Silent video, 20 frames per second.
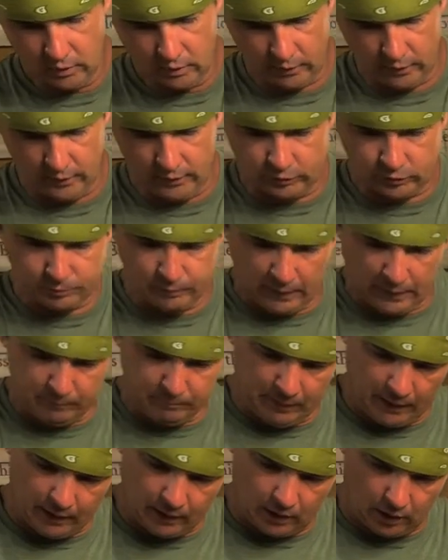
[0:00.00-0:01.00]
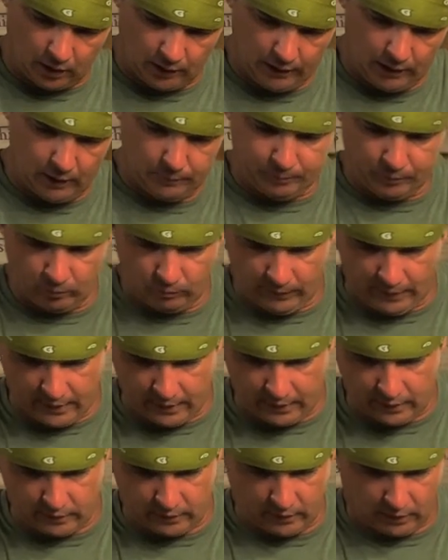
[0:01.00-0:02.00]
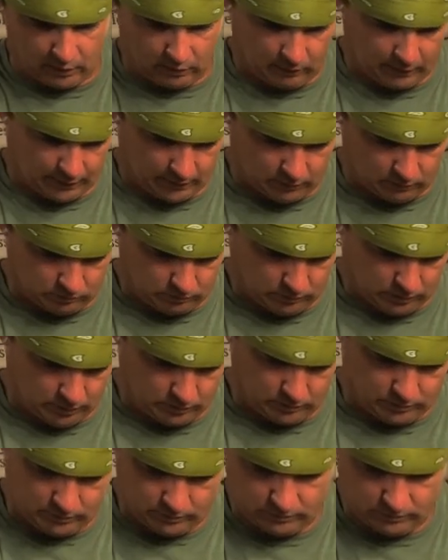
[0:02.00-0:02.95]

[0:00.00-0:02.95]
And this may make a heap of racket, y'all. I don't know.